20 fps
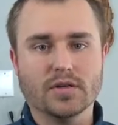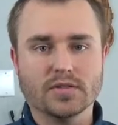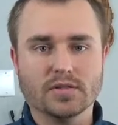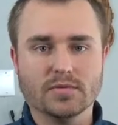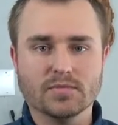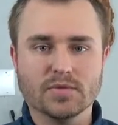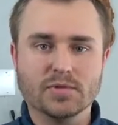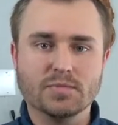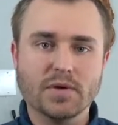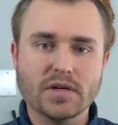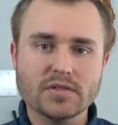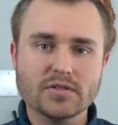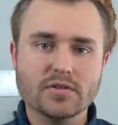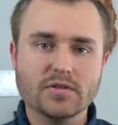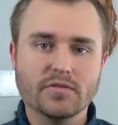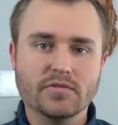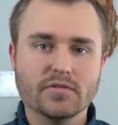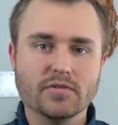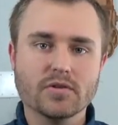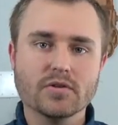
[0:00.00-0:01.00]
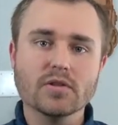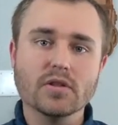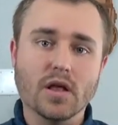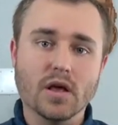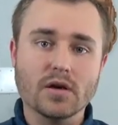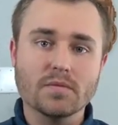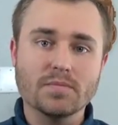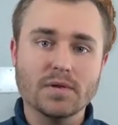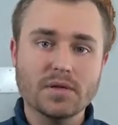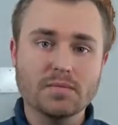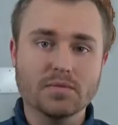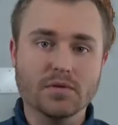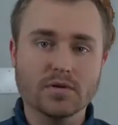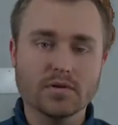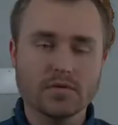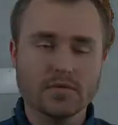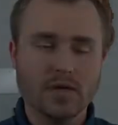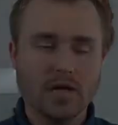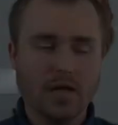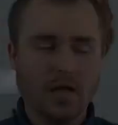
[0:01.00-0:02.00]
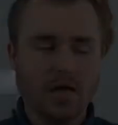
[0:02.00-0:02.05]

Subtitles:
awesome, especially for a lot of people.